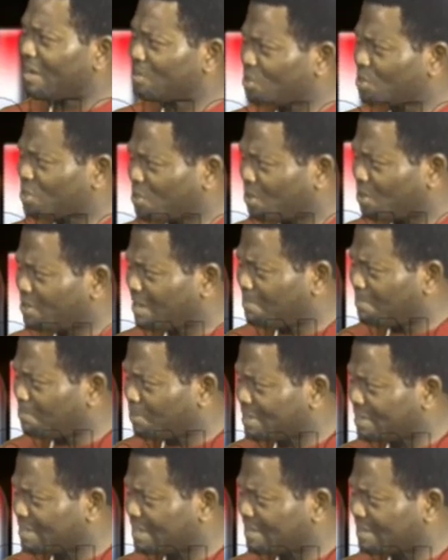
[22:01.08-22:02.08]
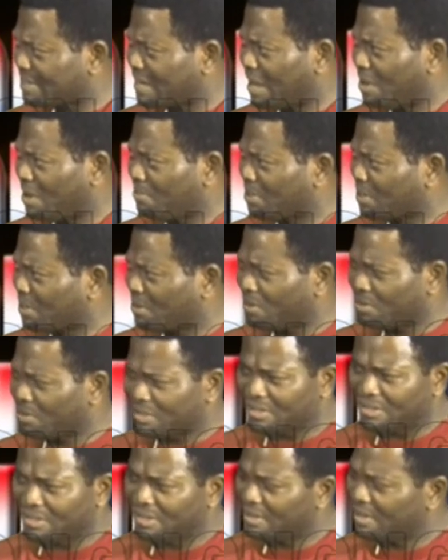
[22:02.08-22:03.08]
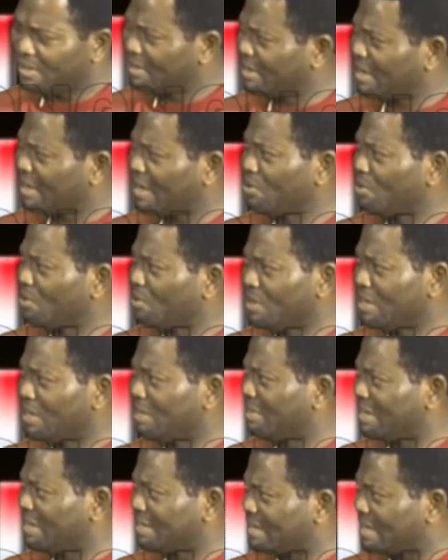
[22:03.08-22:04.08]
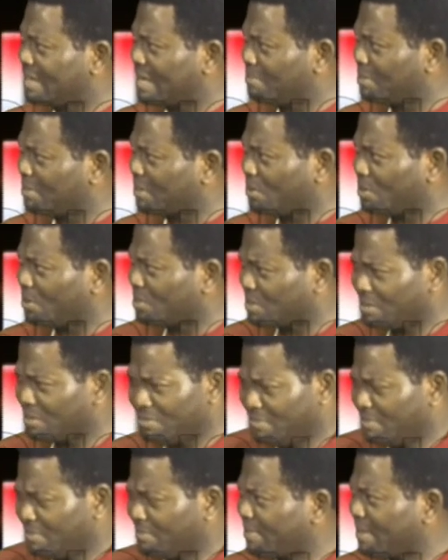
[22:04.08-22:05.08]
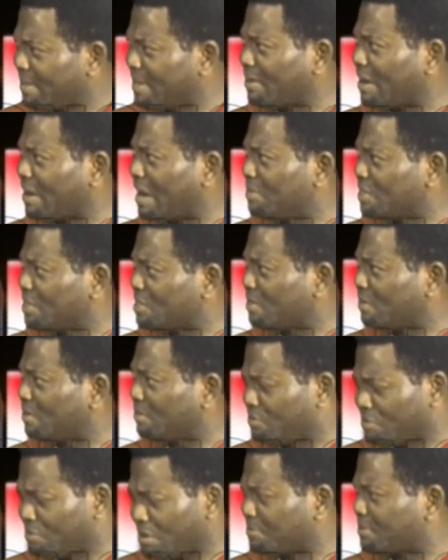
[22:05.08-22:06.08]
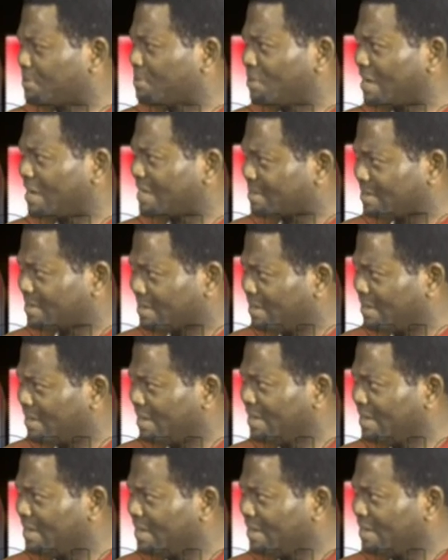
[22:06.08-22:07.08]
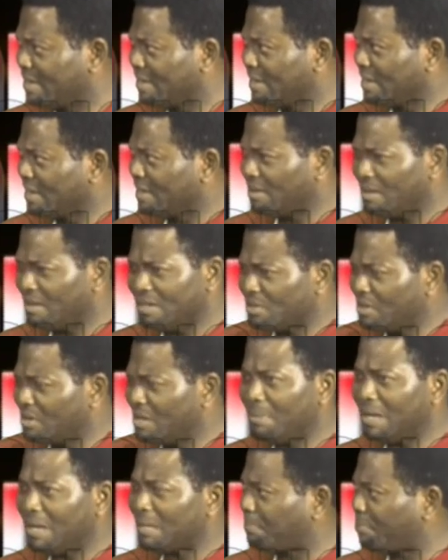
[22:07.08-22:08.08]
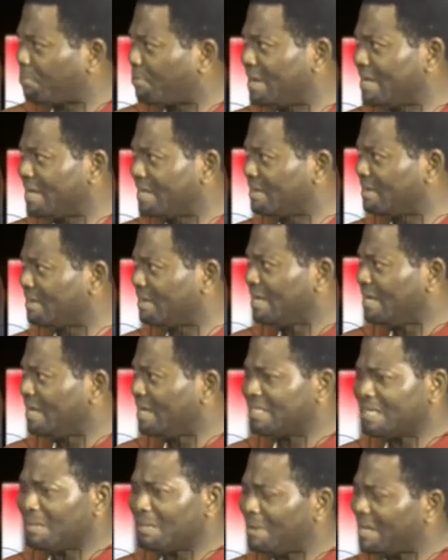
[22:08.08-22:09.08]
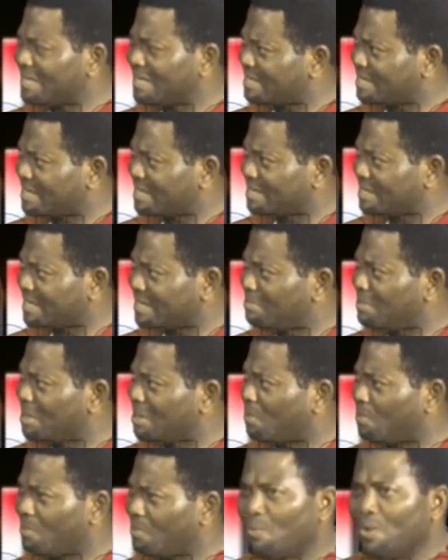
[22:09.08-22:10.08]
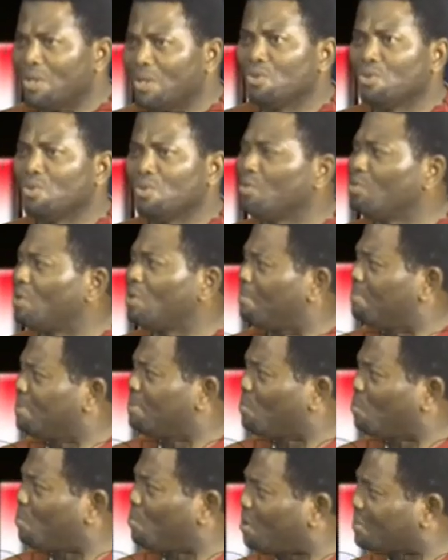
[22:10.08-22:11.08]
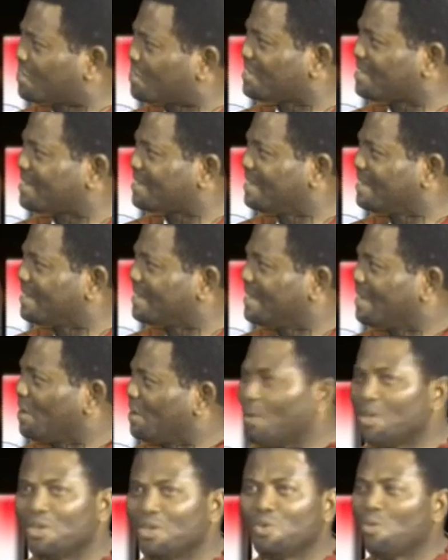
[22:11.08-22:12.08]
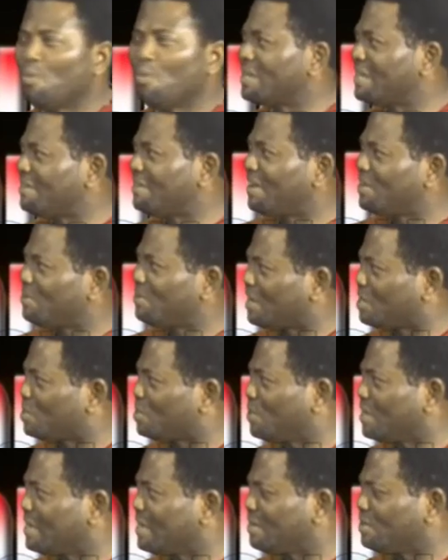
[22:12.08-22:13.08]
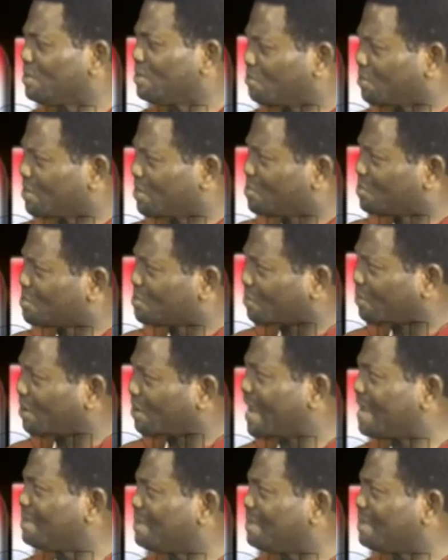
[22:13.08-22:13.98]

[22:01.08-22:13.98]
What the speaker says: to shut down prisons now because there are no inmates there, because I think crime is dropped drastically. It's not about praying. It's about systemic. When you know you are being watched, when you know whatever you are doing, you reduce crime.